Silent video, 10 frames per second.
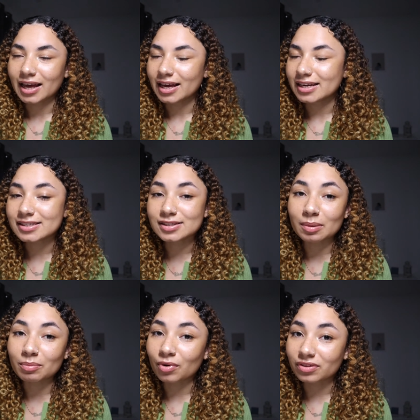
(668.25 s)
He's
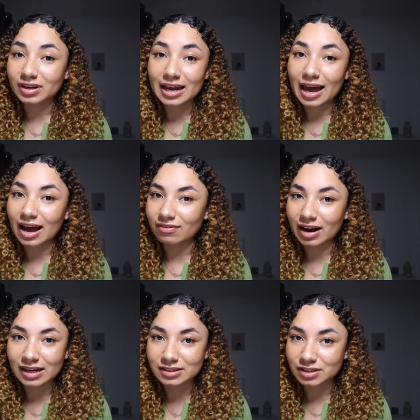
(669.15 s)
done more than he ever
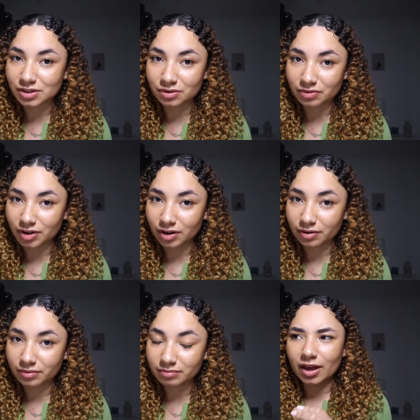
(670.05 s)
had to do for
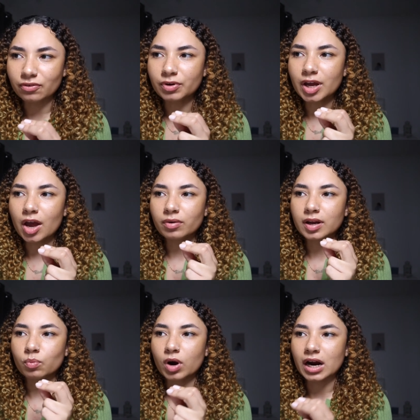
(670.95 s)
you. If we
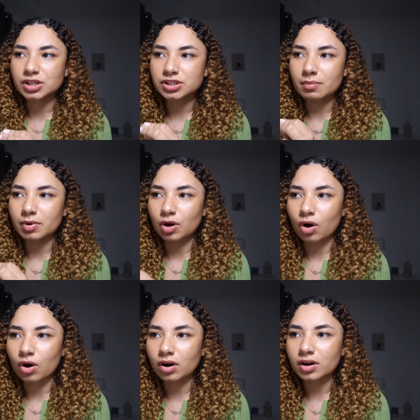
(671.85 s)
only worship
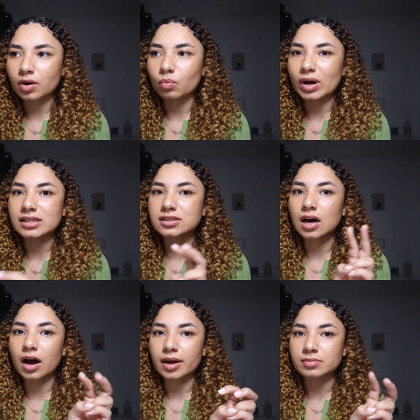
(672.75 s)
God when
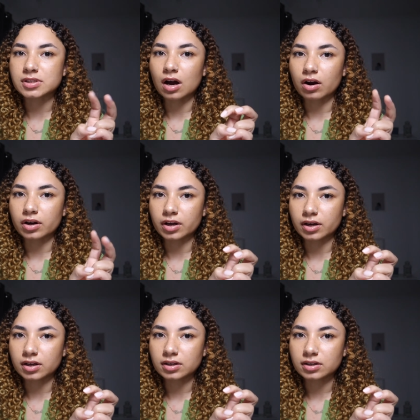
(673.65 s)
times are
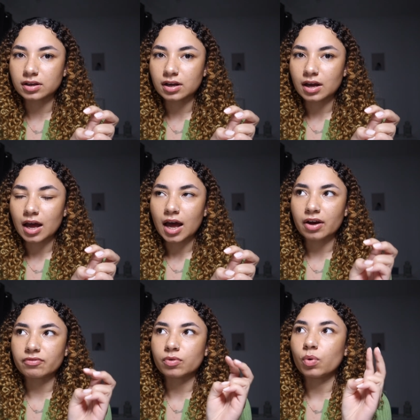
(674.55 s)
good,
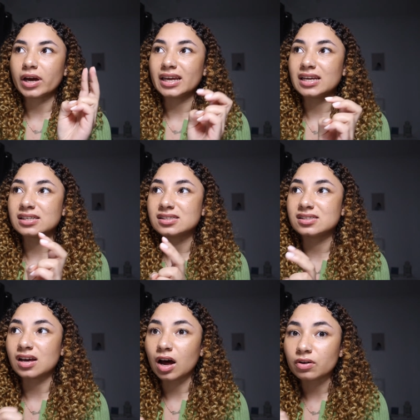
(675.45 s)
and for what he's
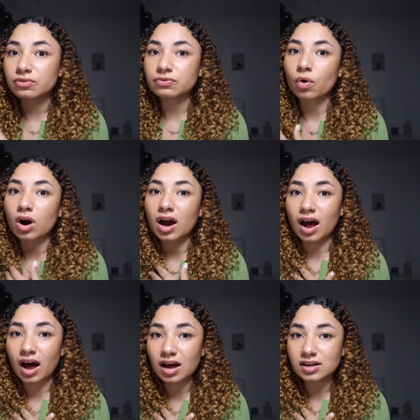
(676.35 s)
done for
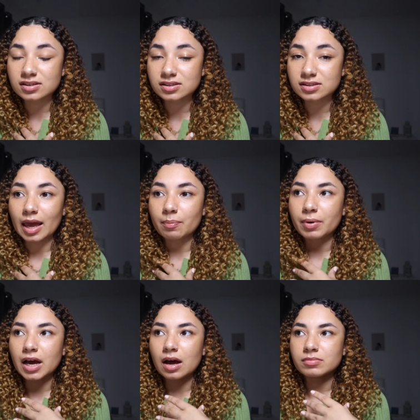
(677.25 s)
us, it
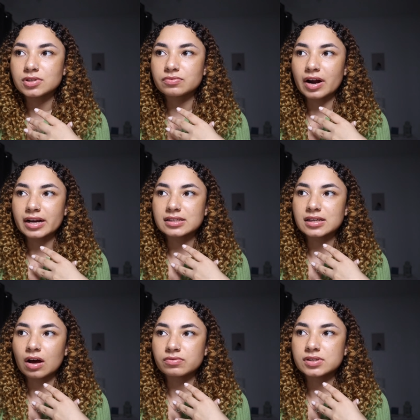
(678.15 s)
becomes very
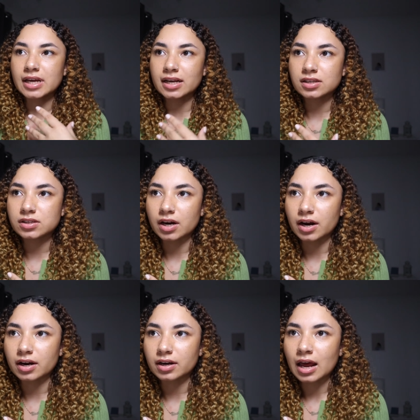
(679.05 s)
self
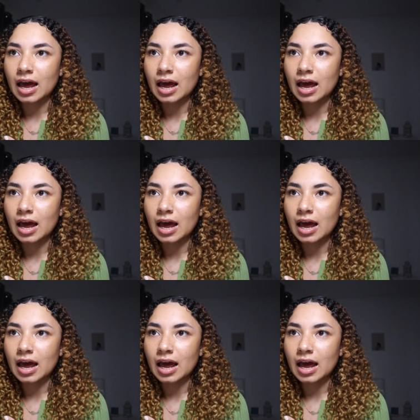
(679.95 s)
centered